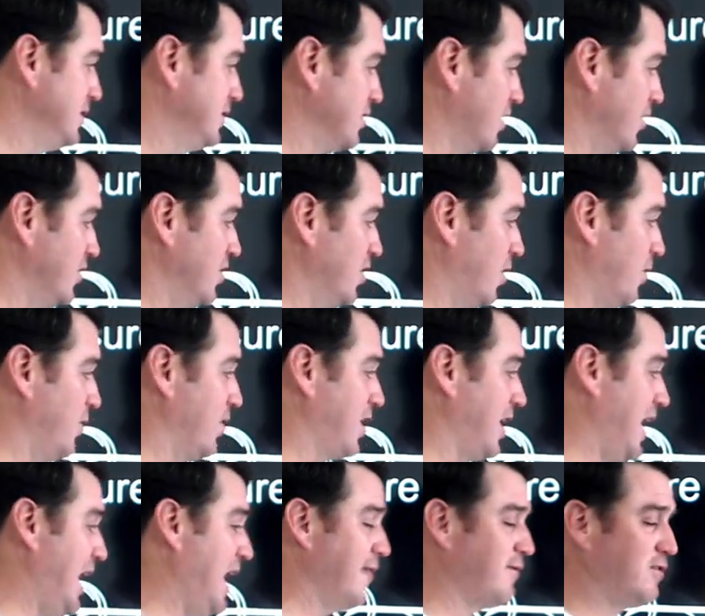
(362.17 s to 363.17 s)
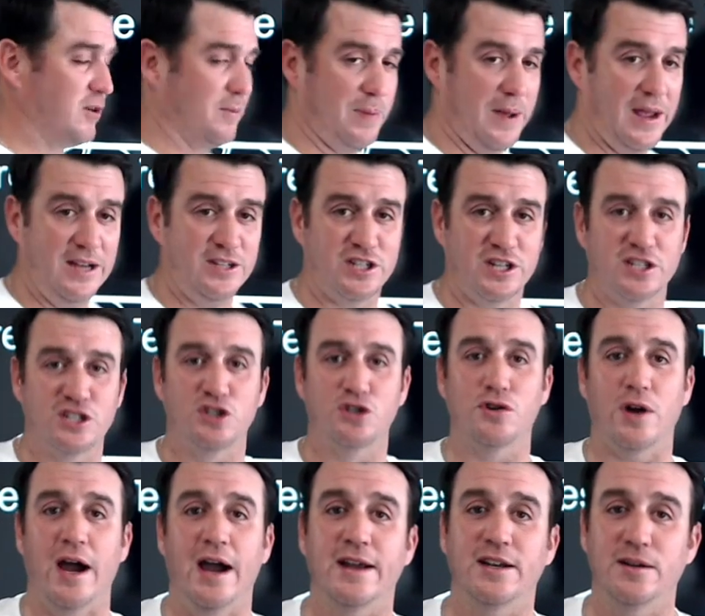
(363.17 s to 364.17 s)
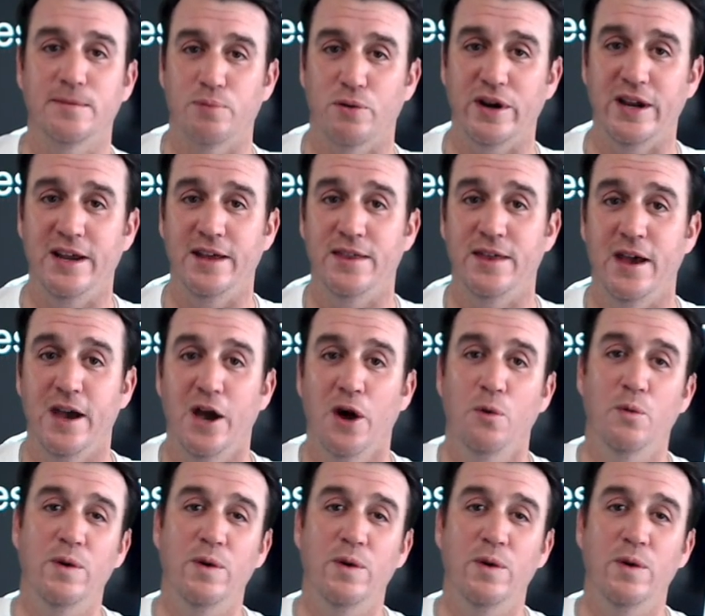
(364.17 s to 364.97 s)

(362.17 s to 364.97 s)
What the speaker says: you don't to have your patients trying to breathe